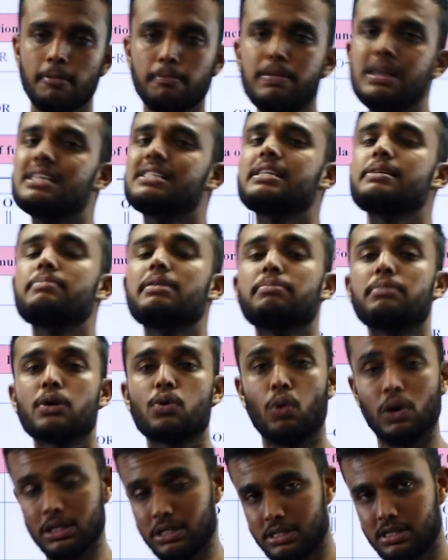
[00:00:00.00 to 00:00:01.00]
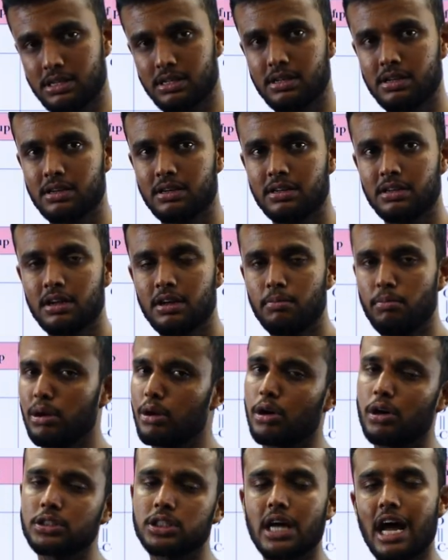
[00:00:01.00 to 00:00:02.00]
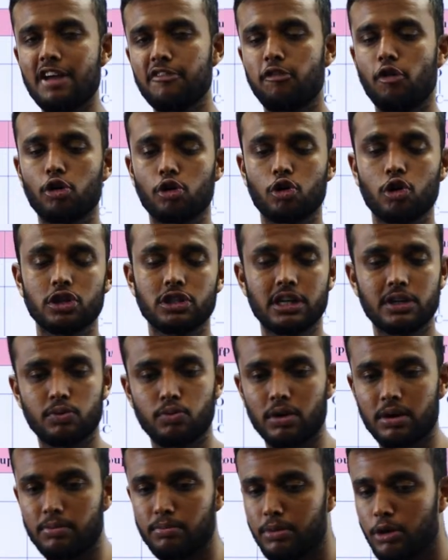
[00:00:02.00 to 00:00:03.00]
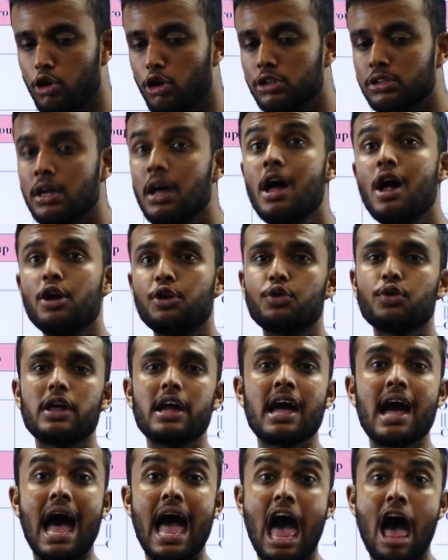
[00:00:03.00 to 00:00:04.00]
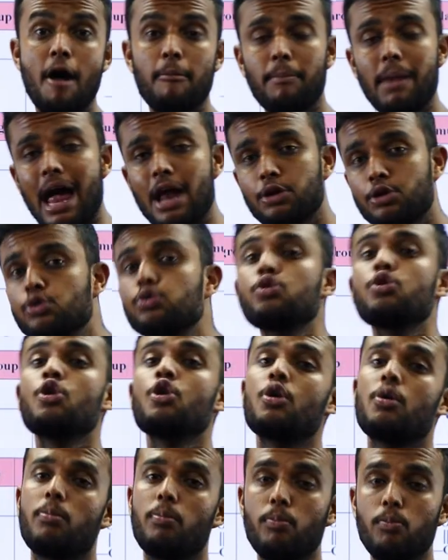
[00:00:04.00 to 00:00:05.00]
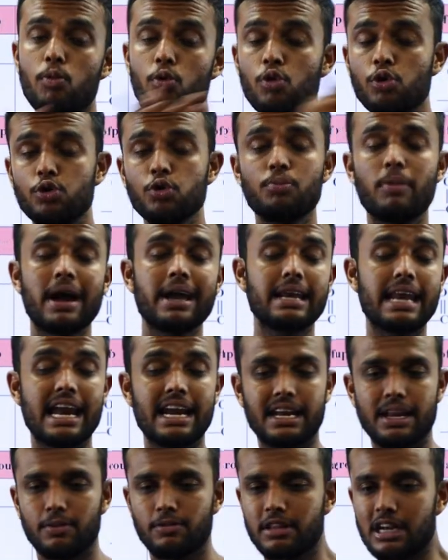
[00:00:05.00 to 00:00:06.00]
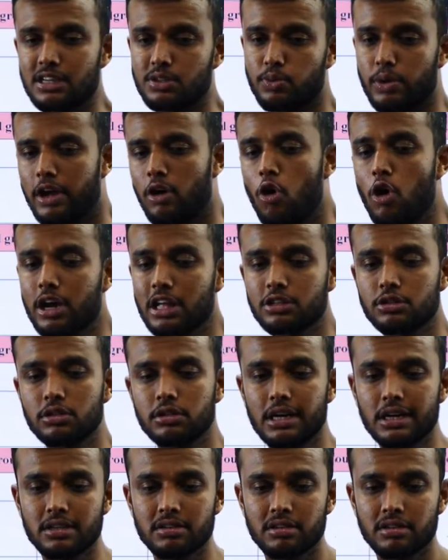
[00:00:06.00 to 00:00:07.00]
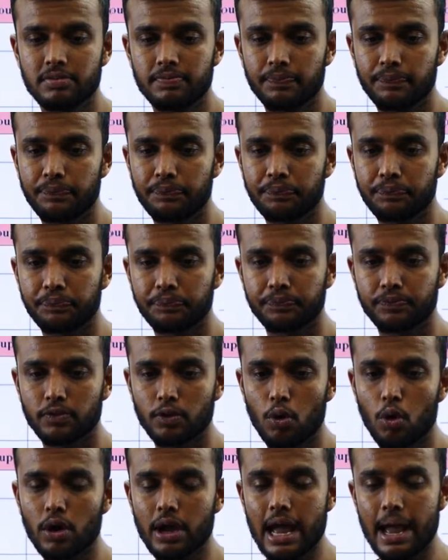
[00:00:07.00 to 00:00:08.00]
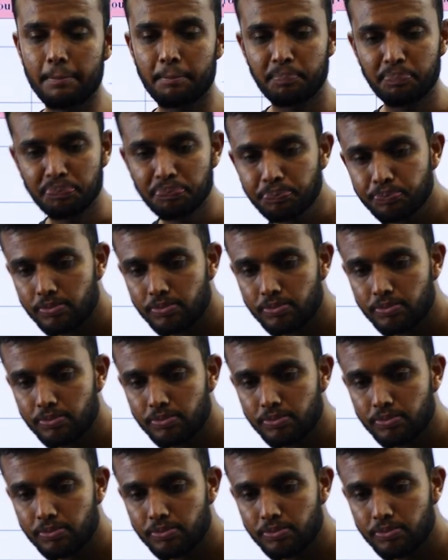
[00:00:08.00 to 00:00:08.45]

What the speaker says: Please remember once, because I forgot that one. Because today I have planned to move to my native. That's why. Okay, students. Okay.